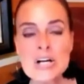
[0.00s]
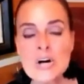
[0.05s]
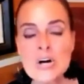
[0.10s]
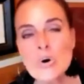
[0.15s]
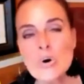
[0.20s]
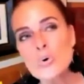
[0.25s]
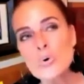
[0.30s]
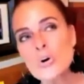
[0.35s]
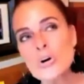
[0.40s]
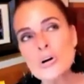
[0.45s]

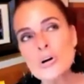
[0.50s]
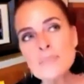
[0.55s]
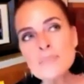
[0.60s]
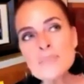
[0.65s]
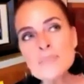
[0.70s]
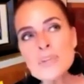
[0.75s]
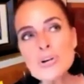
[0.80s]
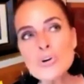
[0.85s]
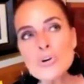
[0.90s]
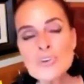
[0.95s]
or
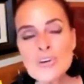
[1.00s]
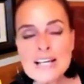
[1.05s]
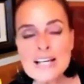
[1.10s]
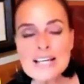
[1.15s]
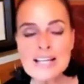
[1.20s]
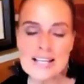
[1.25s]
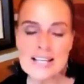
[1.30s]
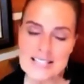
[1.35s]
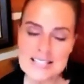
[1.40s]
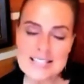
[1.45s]
creating
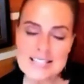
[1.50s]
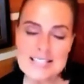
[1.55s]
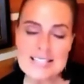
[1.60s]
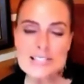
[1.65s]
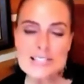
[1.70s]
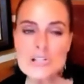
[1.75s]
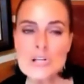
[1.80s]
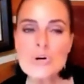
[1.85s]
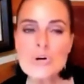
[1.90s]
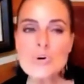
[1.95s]
a
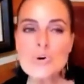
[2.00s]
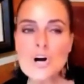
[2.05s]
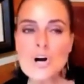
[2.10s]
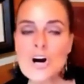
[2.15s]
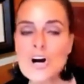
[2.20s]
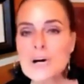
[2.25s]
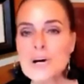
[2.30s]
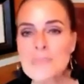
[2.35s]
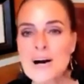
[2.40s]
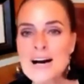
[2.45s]
slow
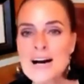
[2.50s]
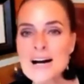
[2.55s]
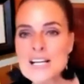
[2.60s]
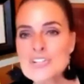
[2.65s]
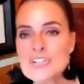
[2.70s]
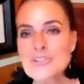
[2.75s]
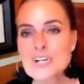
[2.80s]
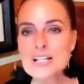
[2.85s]
carbohydrate